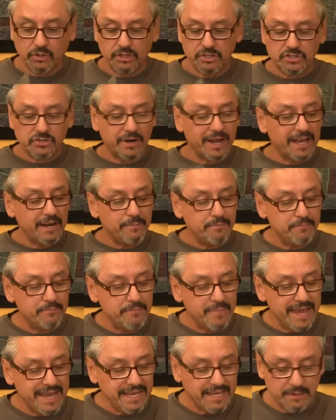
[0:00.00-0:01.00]
and try to
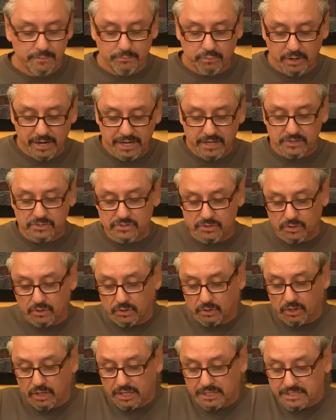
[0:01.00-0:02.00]
make it break a
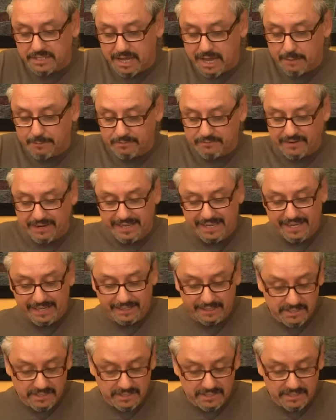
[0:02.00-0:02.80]
circle on top if I can.